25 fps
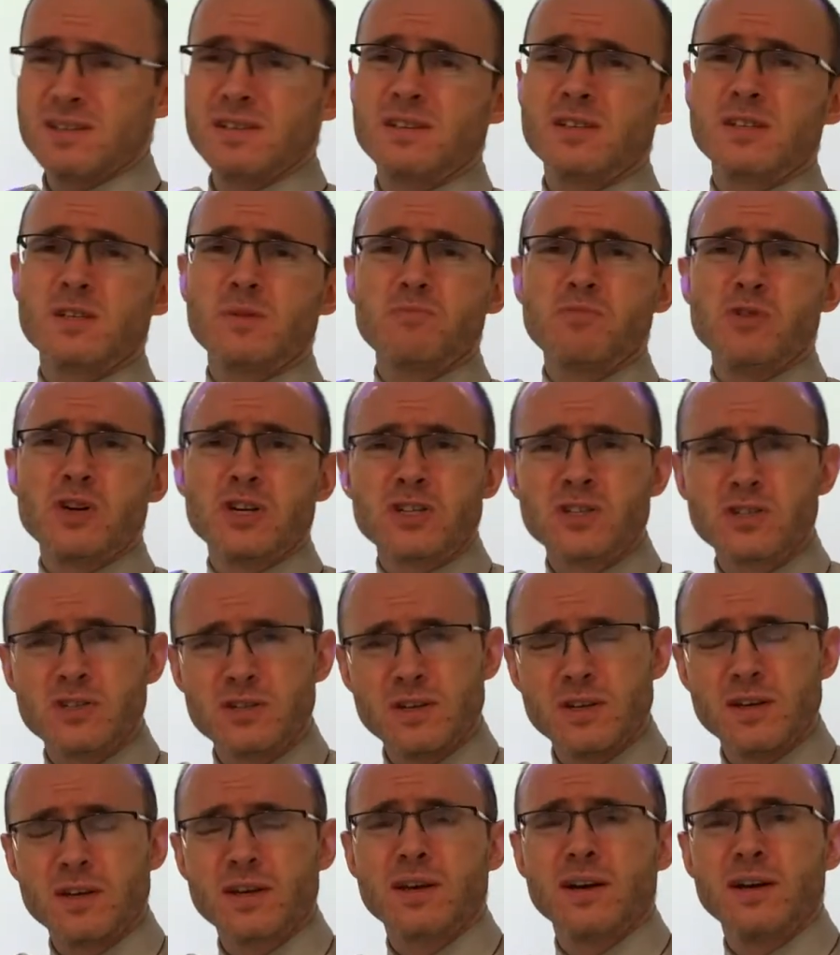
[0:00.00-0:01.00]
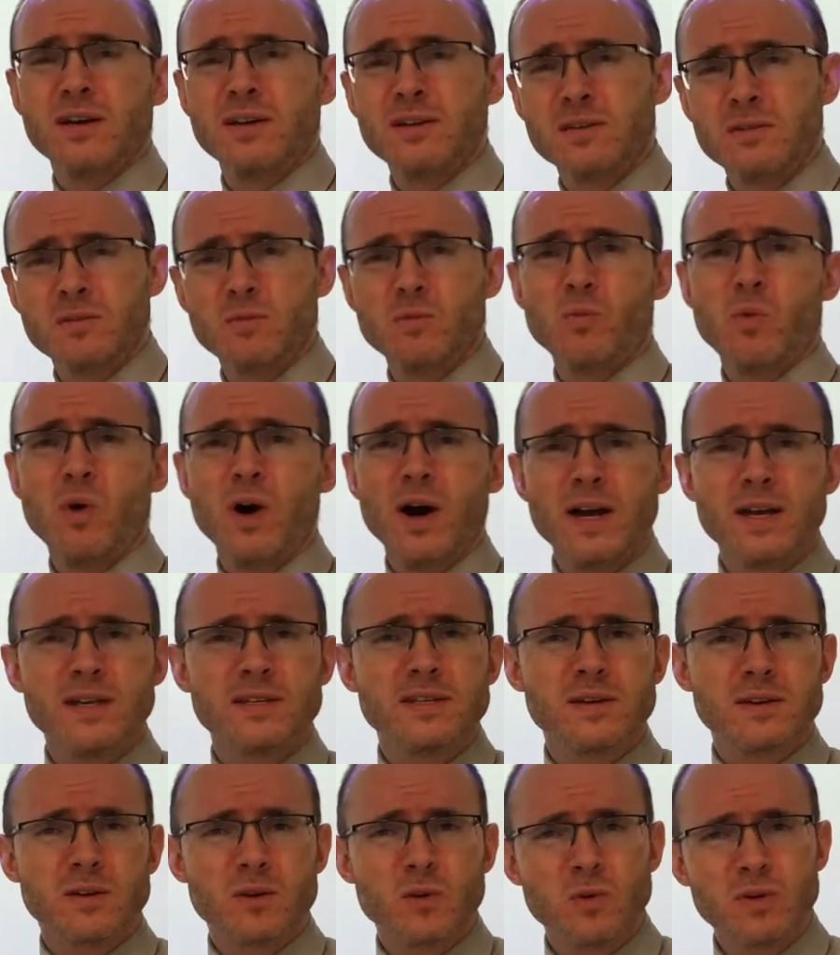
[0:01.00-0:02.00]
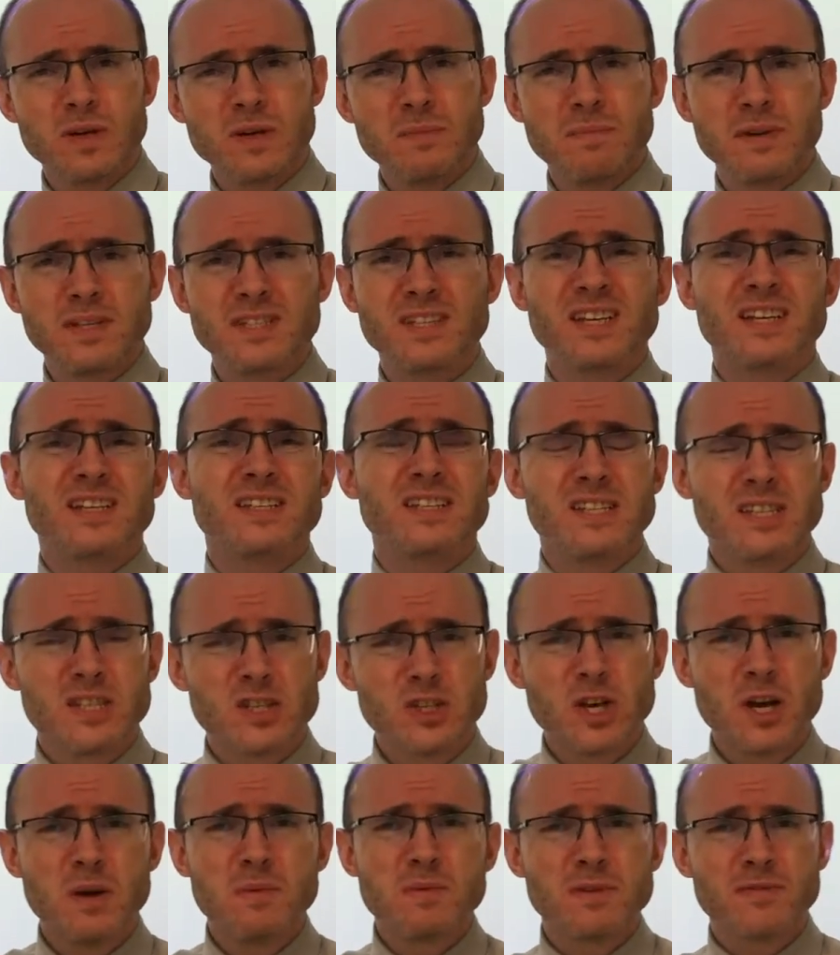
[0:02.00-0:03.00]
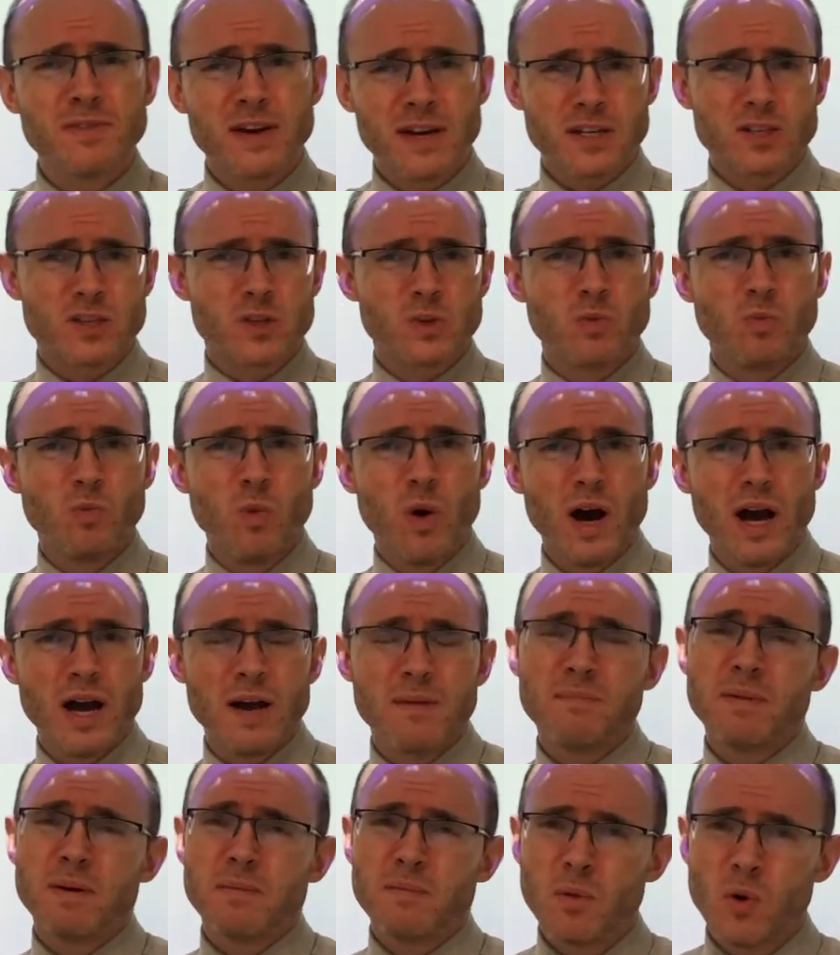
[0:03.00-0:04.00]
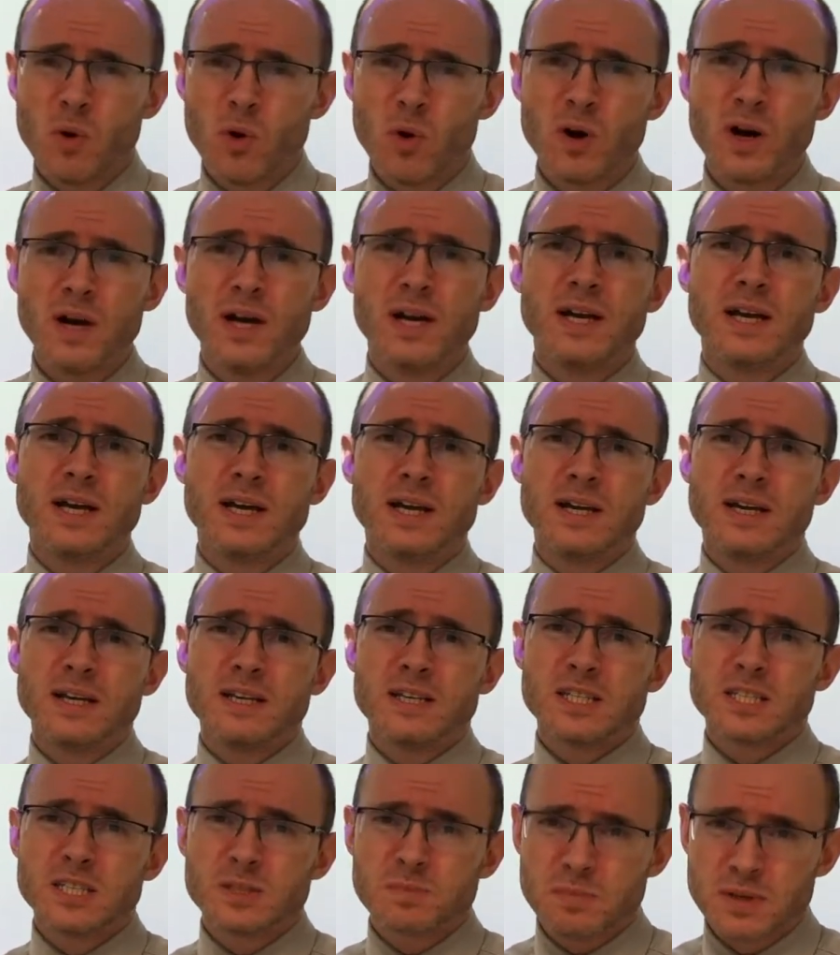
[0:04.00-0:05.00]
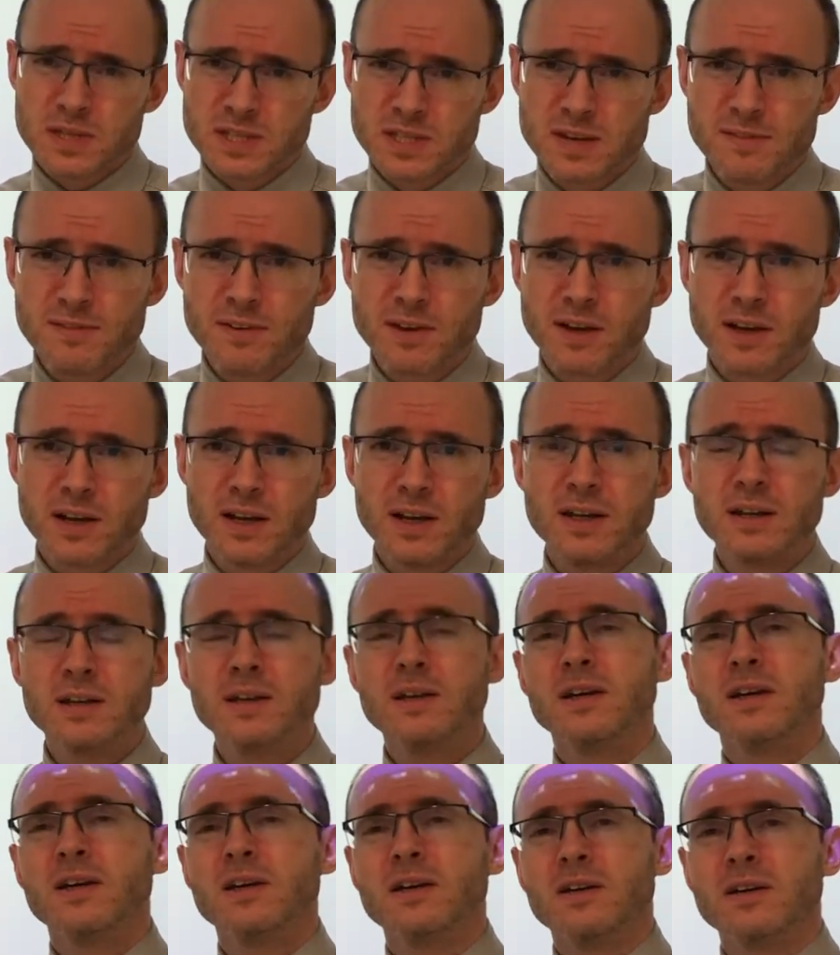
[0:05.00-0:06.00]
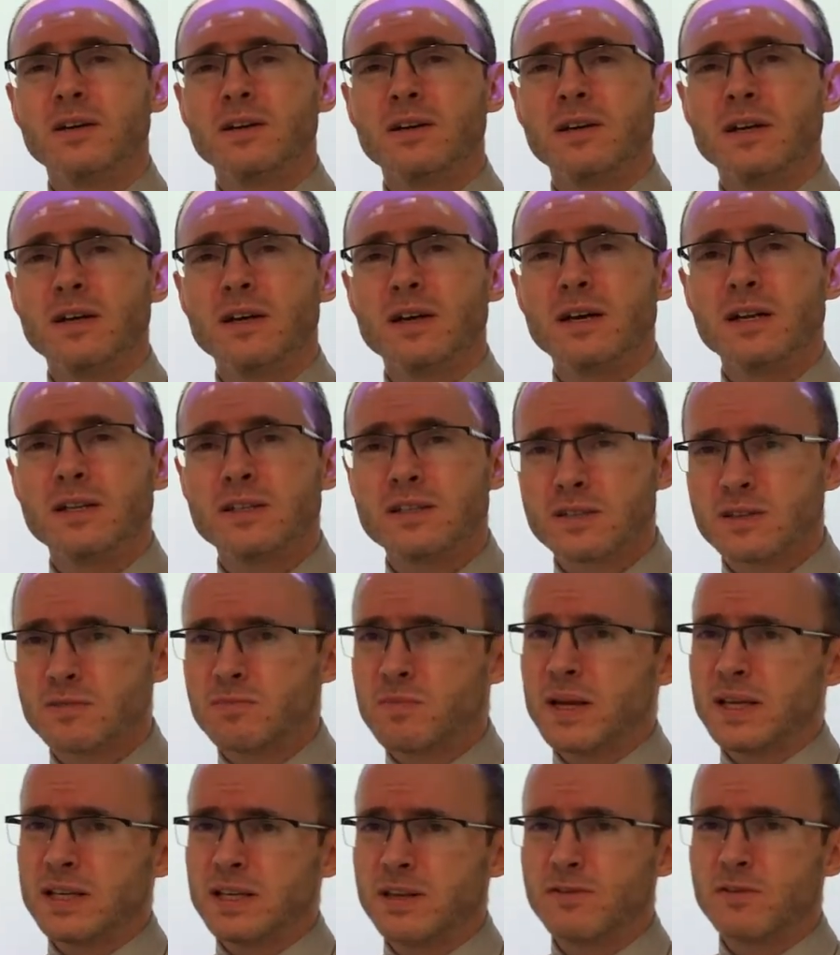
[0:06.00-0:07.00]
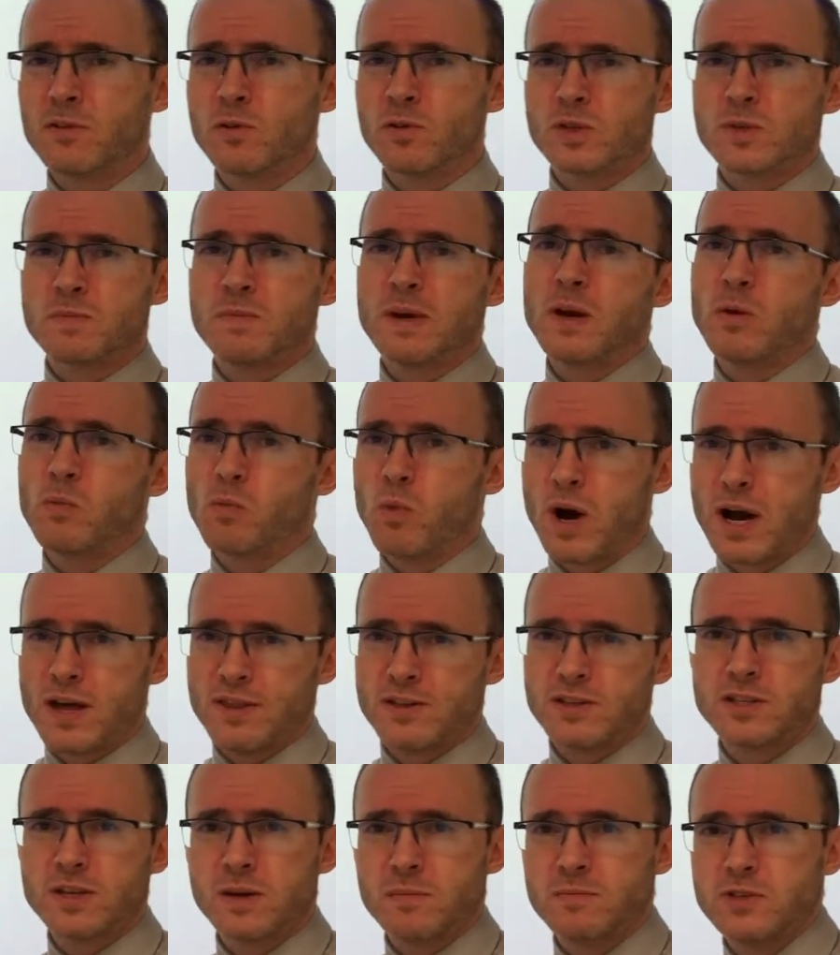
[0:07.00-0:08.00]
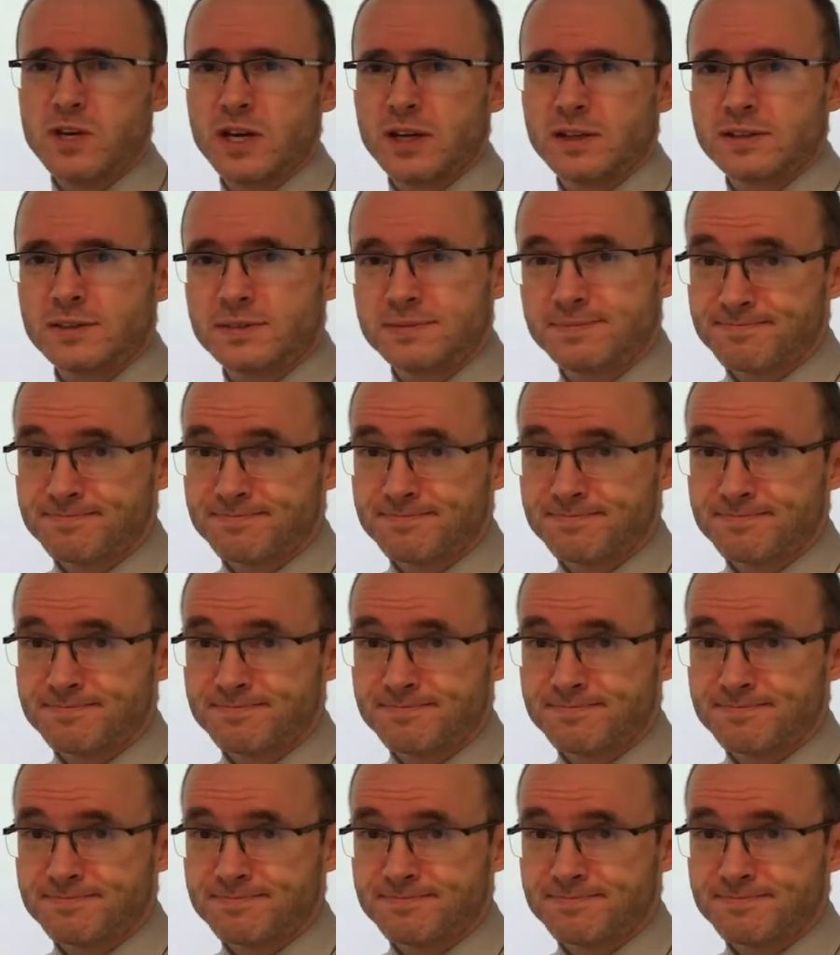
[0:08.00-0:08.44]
expression. Okay, why is it called implicit? Because it's in terms of x and y, but more specifically, it's a bit difficult to make y the subject.